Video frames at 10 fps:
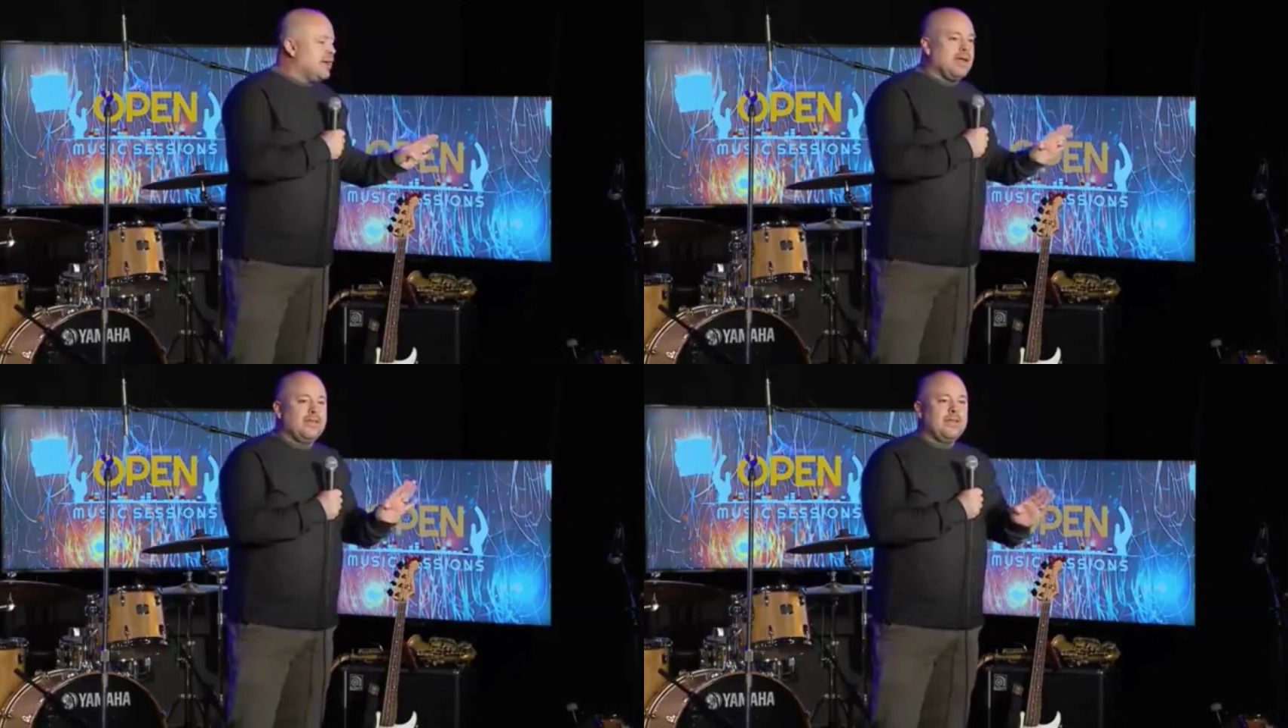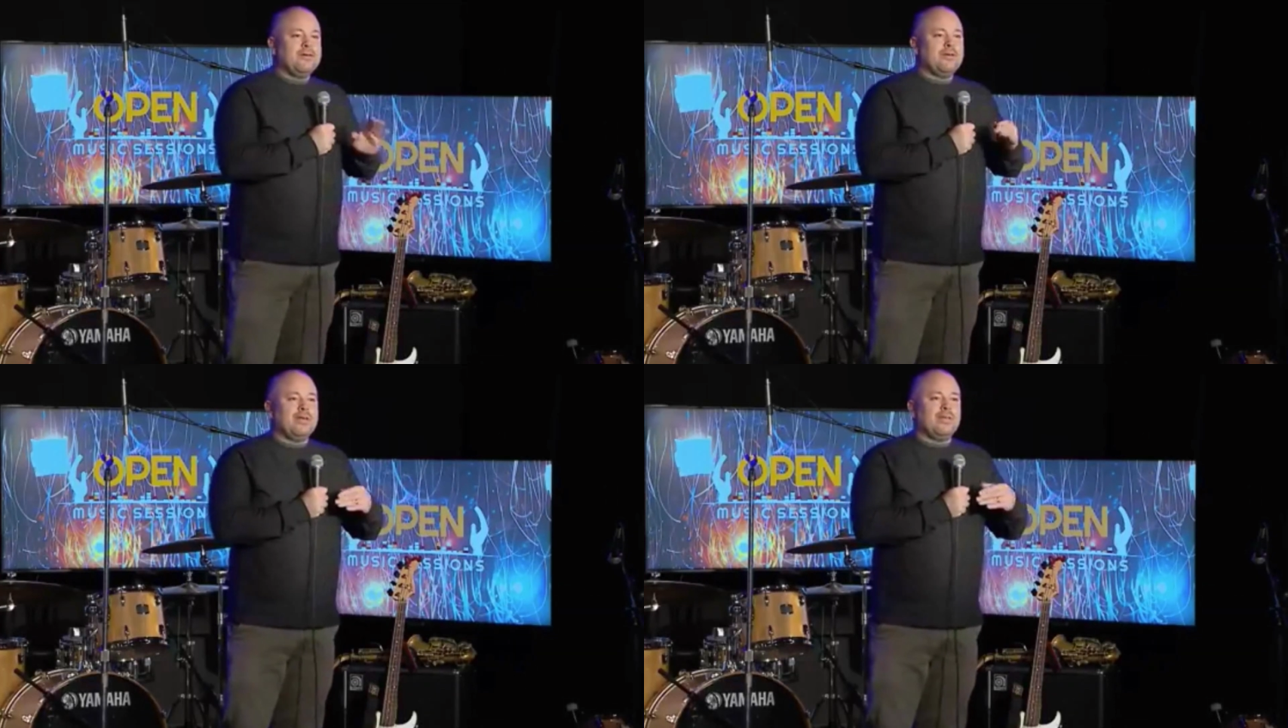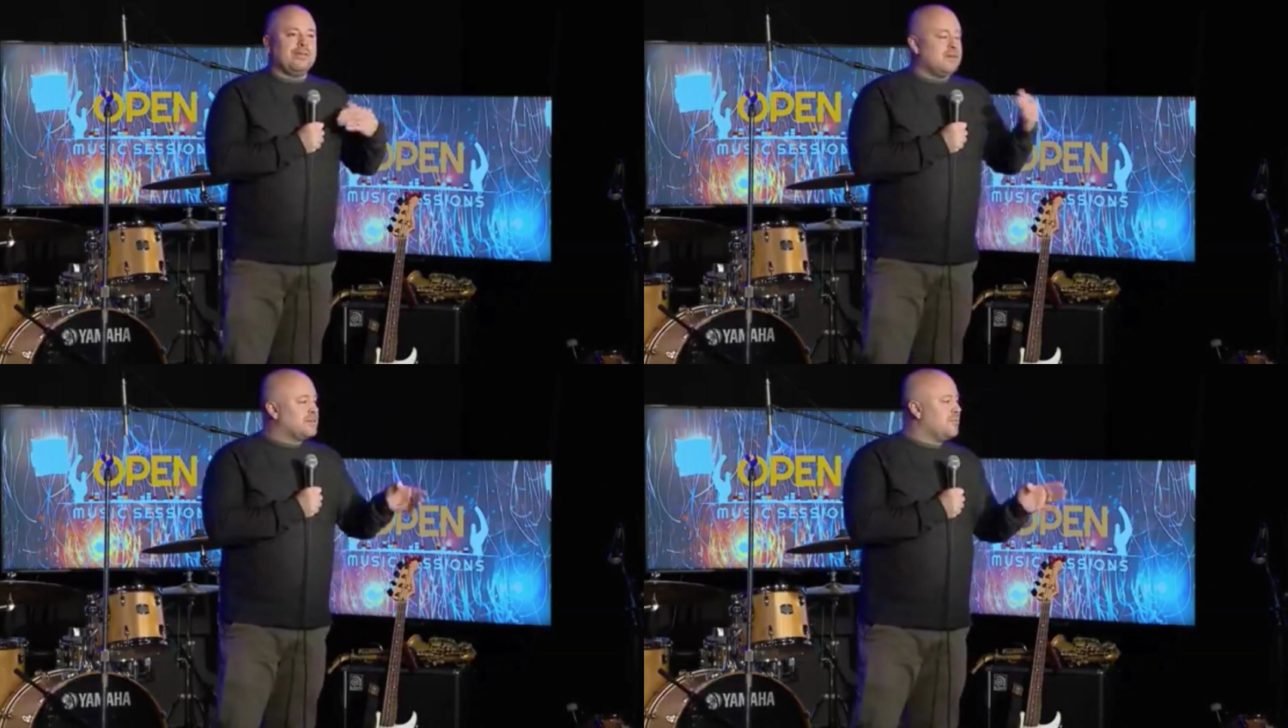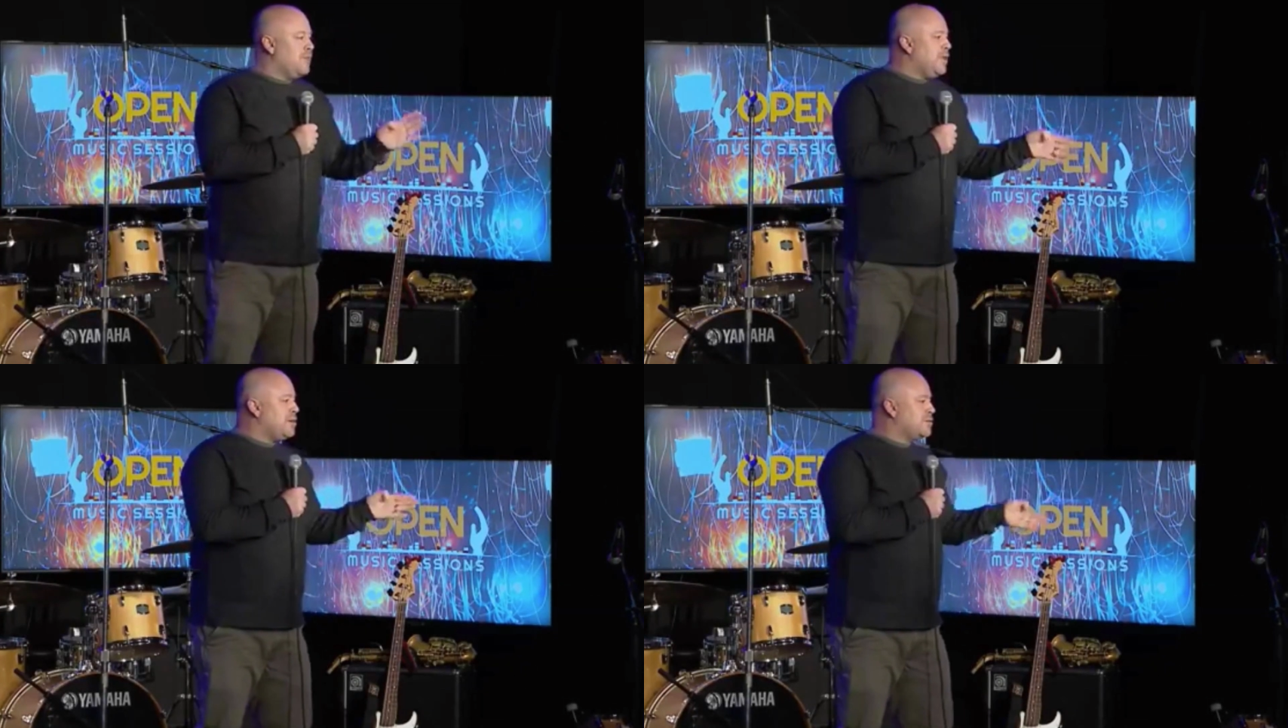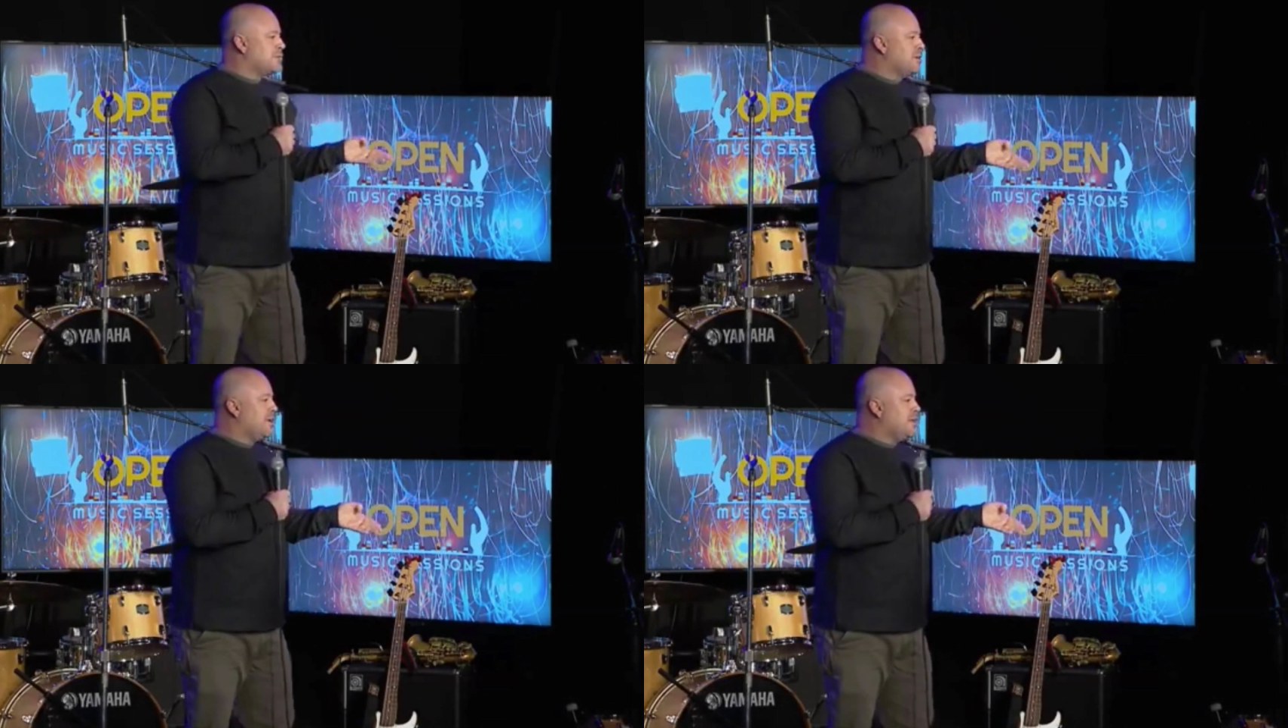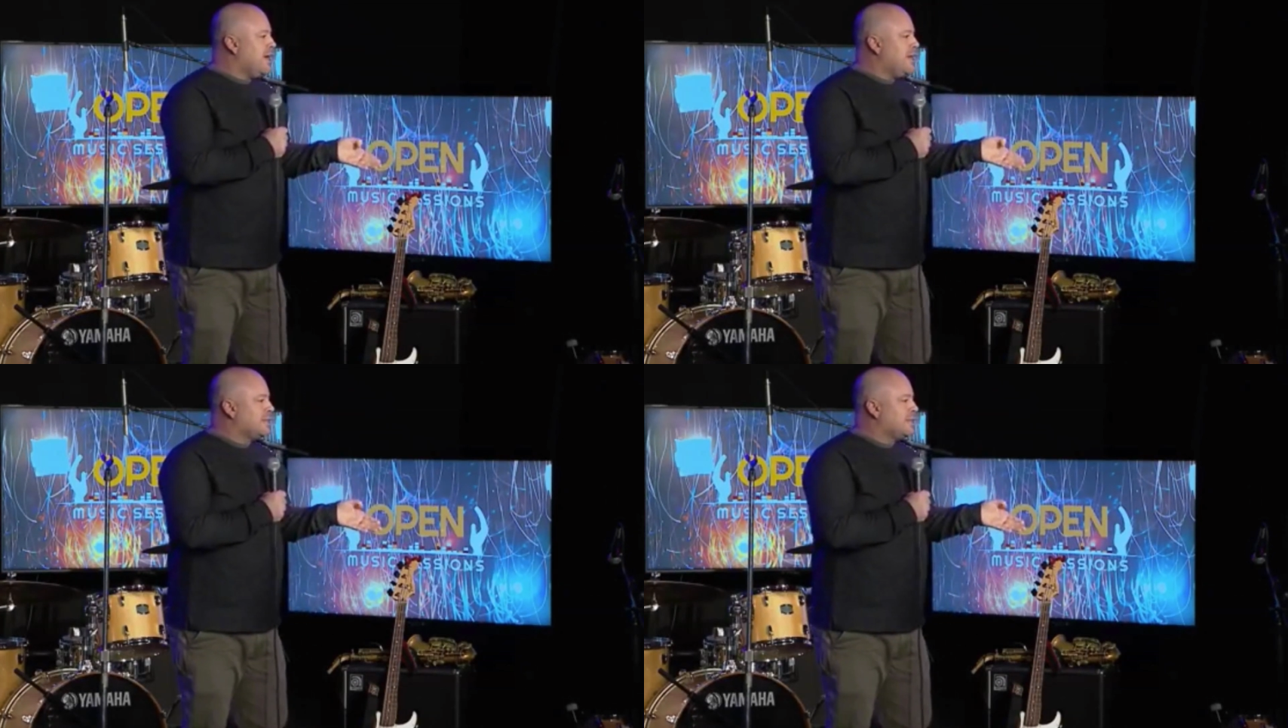and there's a video, it's still online.